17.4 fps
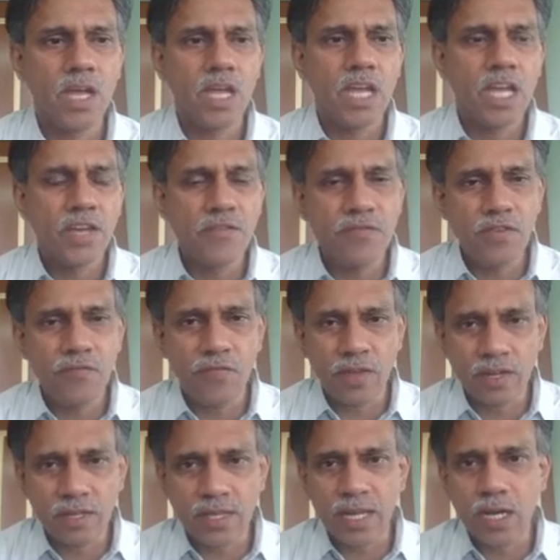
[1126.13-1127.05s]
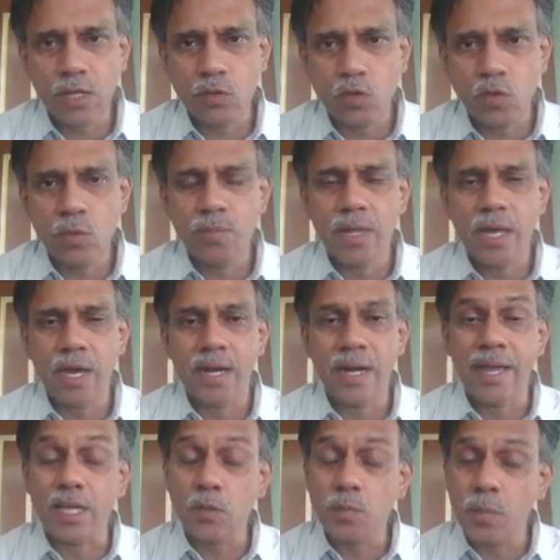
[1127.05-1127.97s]
If we further assume they are
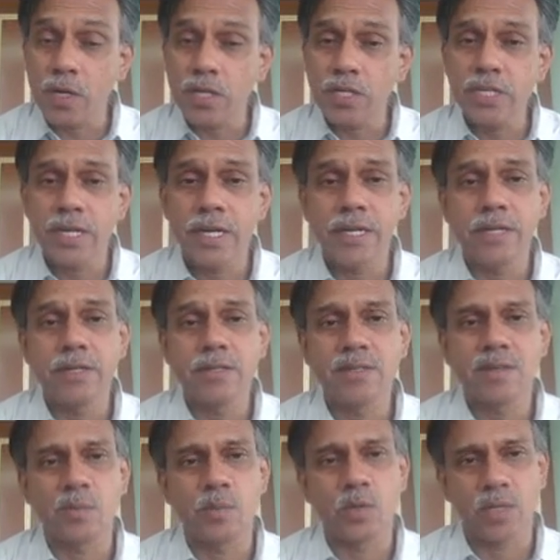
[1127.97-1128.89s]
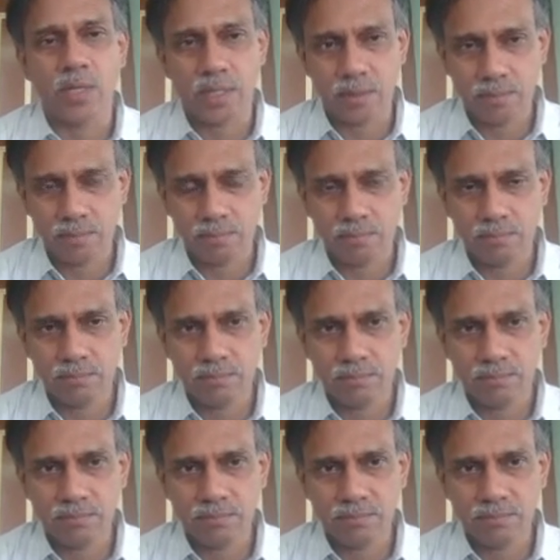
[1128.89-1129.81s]
exponentially distributed,
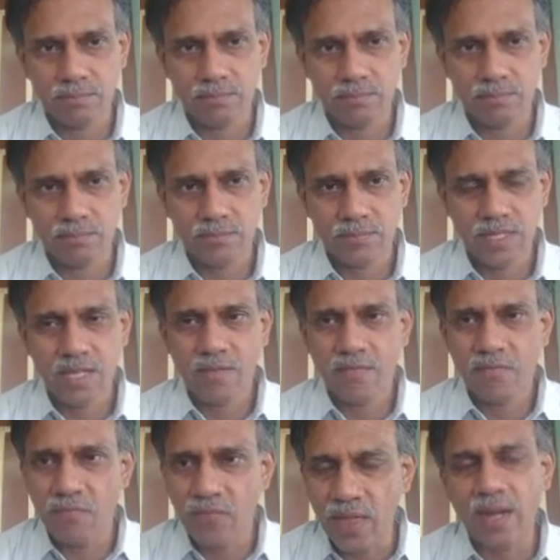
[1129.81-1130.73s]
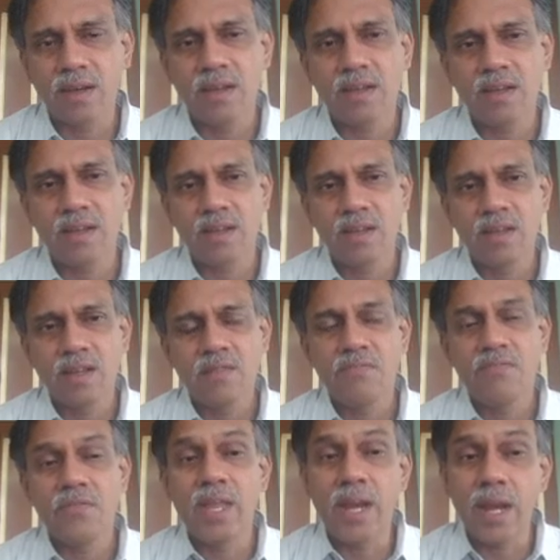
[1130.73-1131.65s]
then
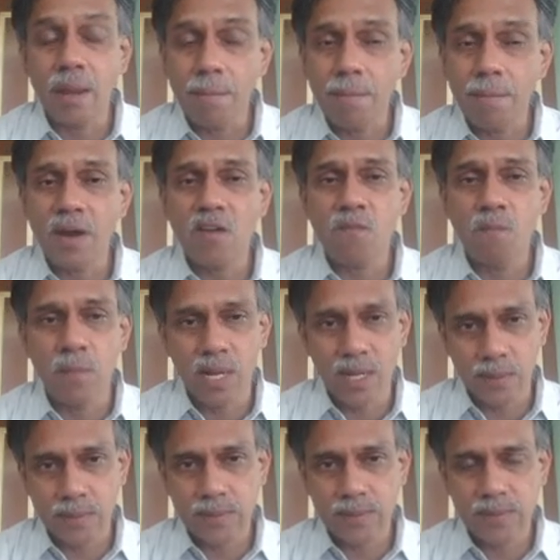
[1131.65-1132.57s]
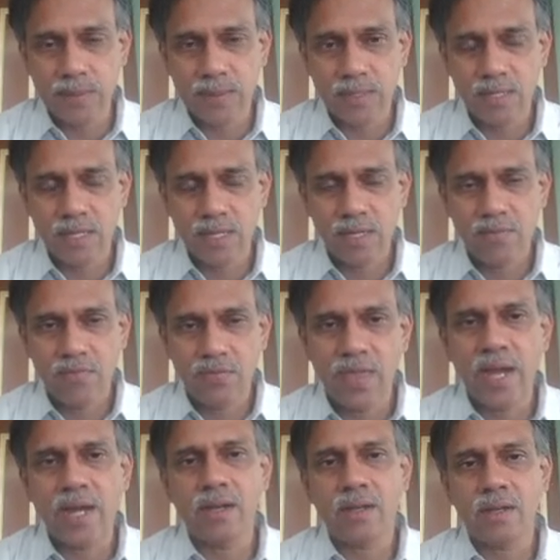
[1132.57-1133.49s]
the number of bulbs
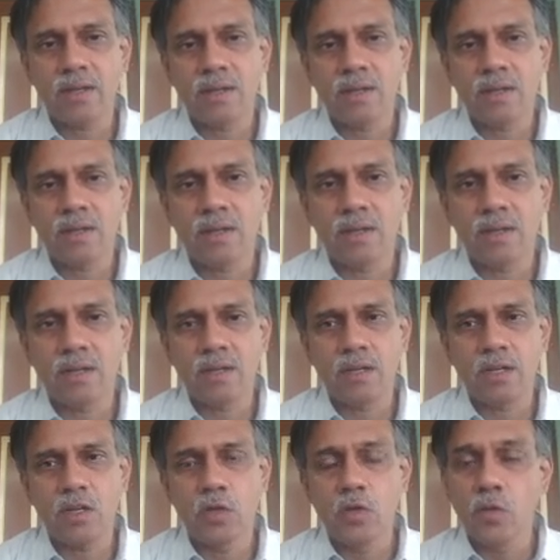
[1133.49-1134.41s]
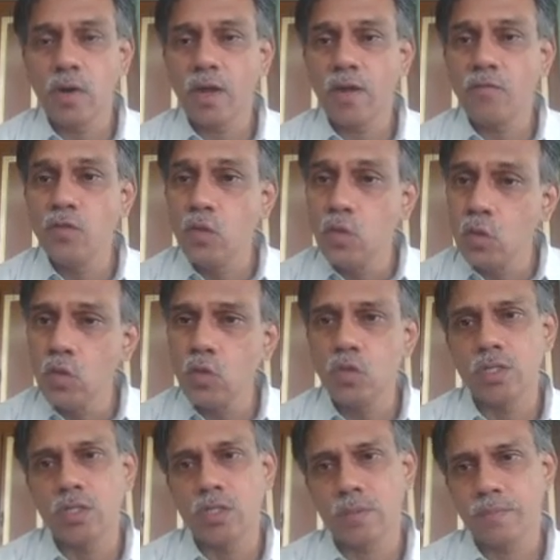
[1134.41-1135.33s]
that you would have
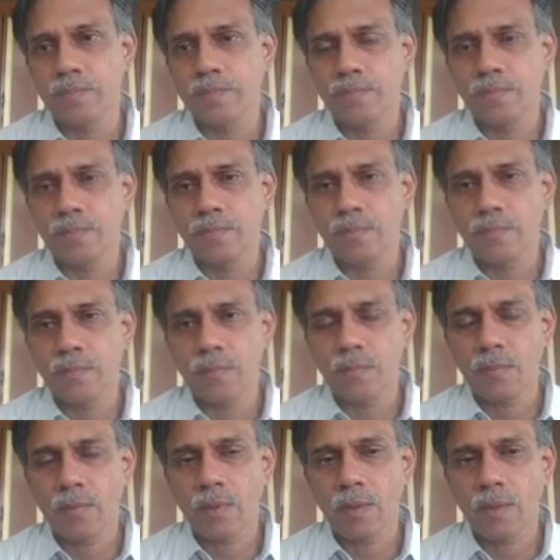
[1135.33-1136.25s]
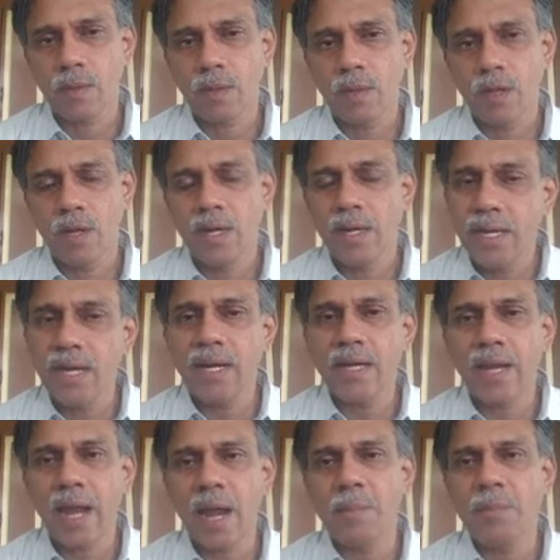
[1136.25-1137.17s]
used
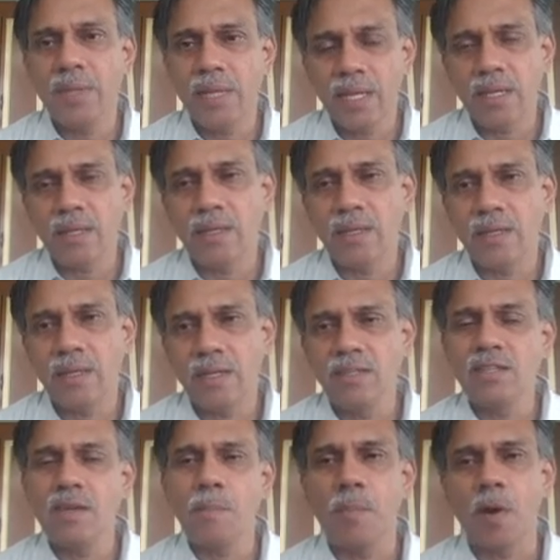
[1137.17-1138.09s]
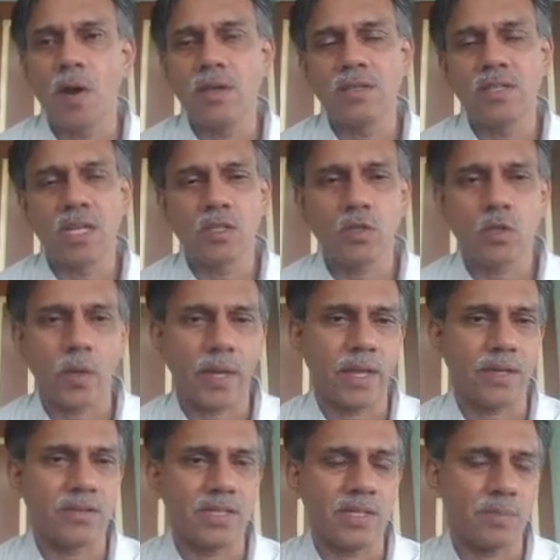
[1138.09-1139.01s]
till time t is a Poisson
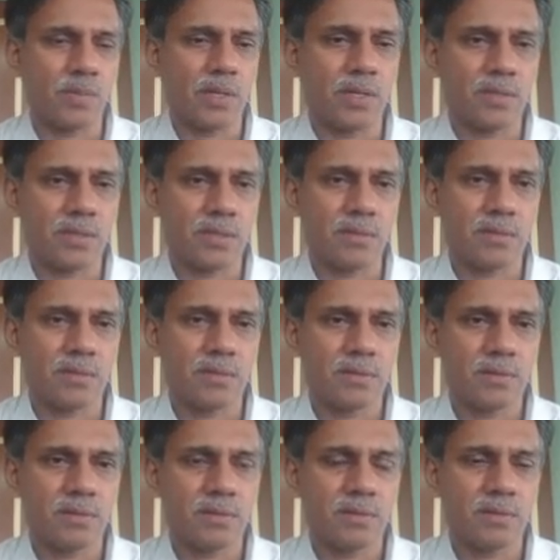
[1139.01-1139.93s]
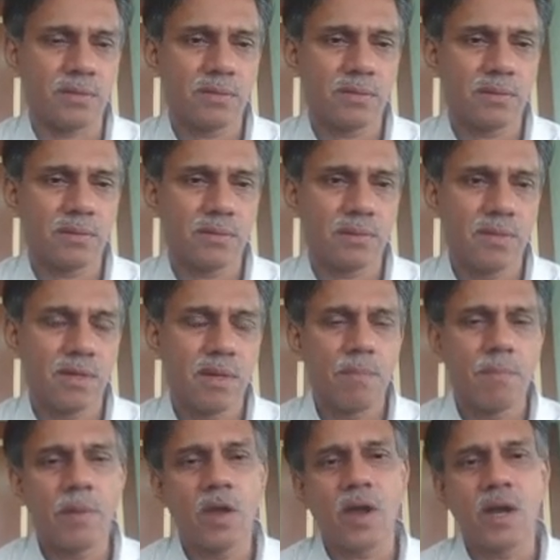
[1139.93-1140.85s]
stochastic process,
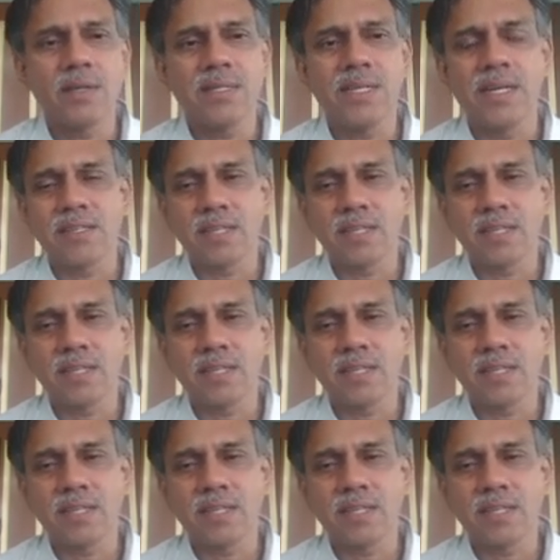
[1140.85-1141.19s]
because it is a